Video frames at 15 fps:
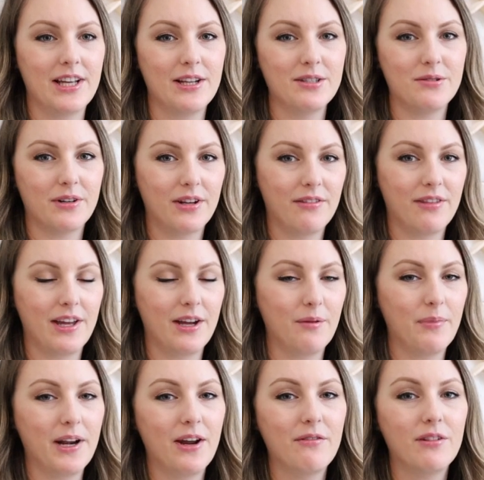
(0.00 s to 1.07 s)
that sort of thing.
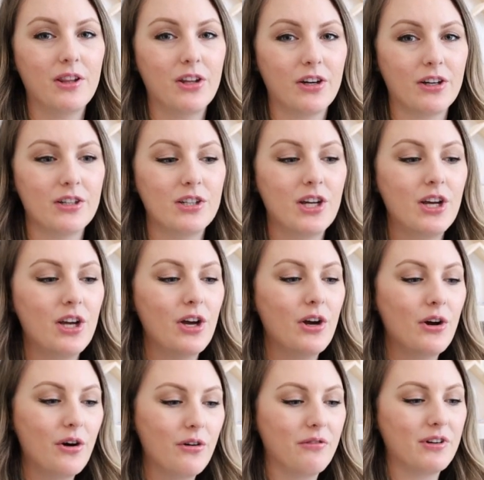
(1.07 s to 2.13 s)
But I've learned
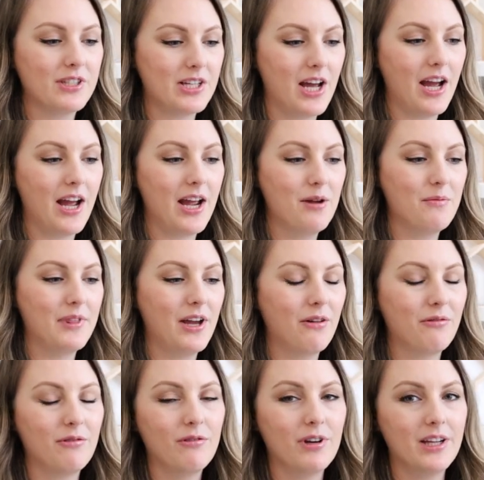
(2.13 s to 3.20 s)
over time
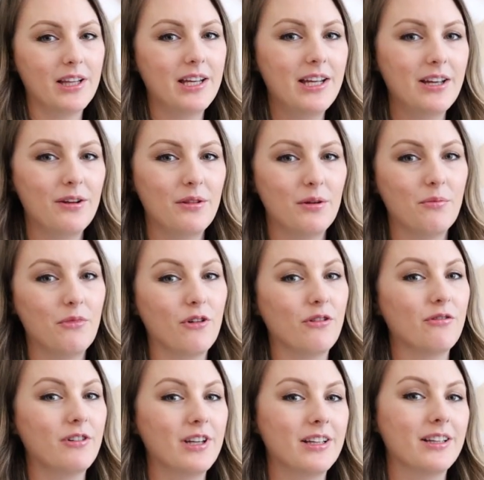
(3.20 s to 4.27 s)
that really the more
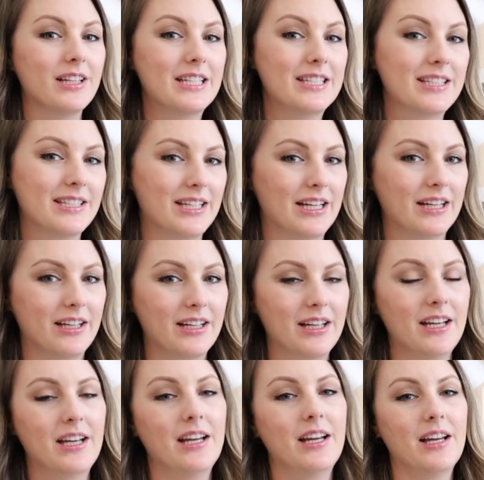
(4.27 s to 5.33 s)
realistic
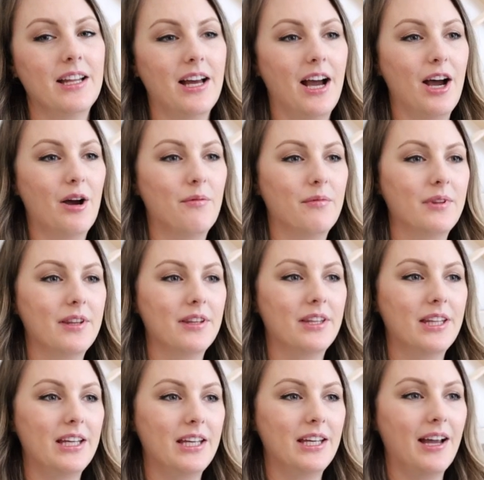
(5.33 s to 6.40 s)
um,
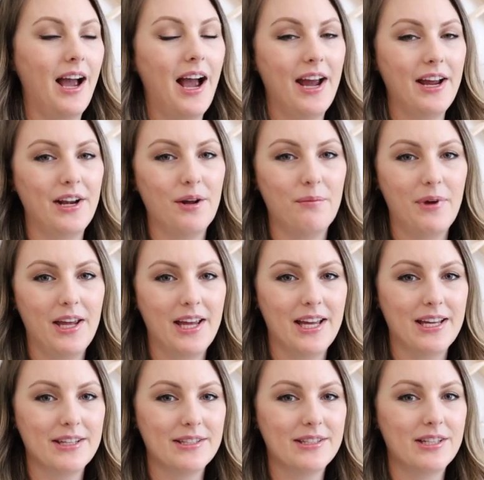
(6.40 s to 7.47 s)
the item
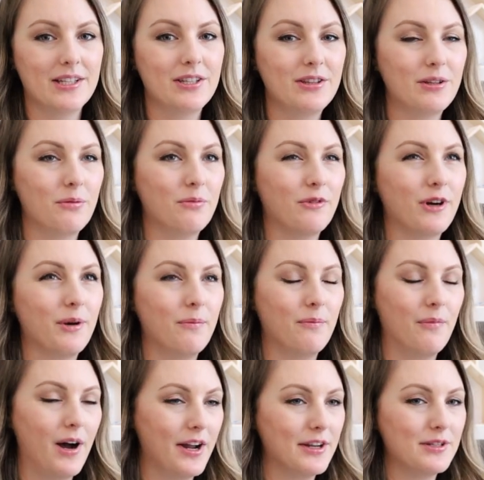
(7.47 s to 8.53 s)
is, the more
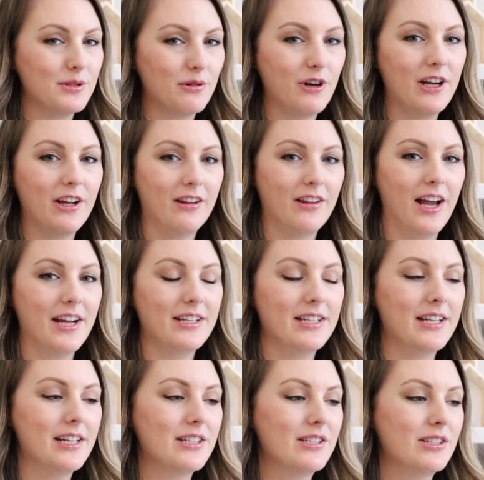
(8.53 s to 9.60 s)
Montessori aligned
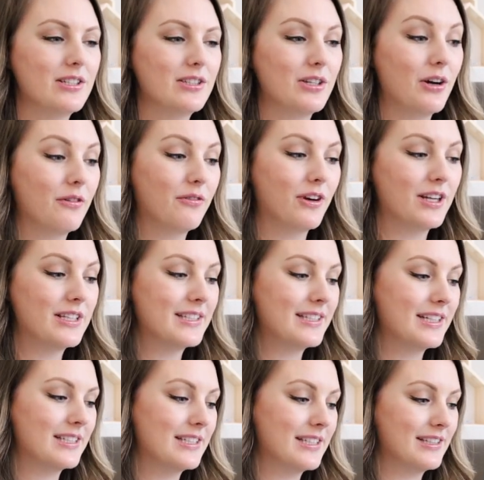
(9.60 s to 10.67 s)
it is. So for
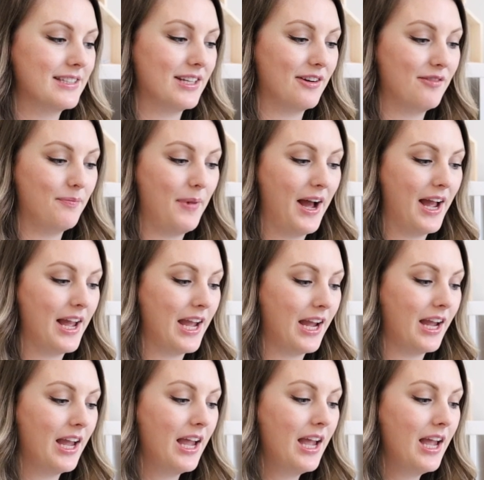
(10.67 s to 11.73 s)
instance, instead of
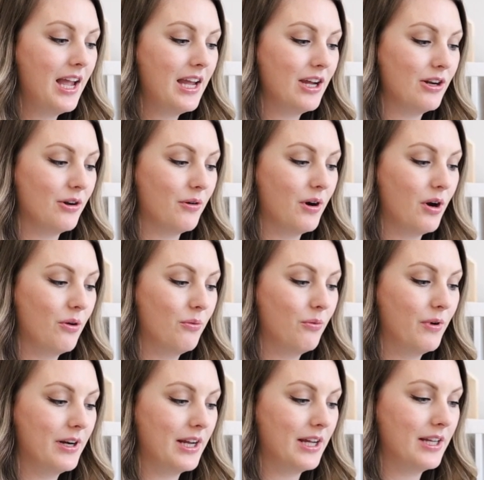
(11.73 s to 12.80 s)
buying, you know, a
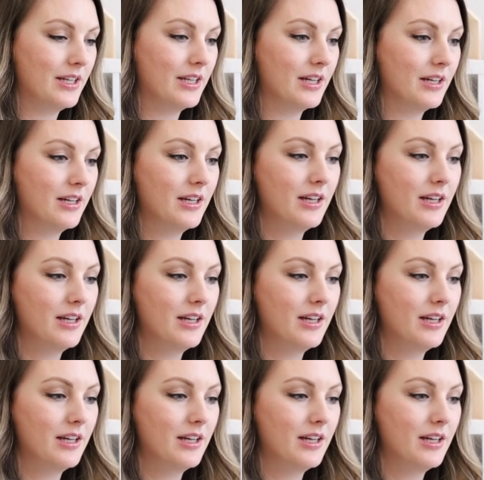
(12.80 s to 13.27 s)
wooden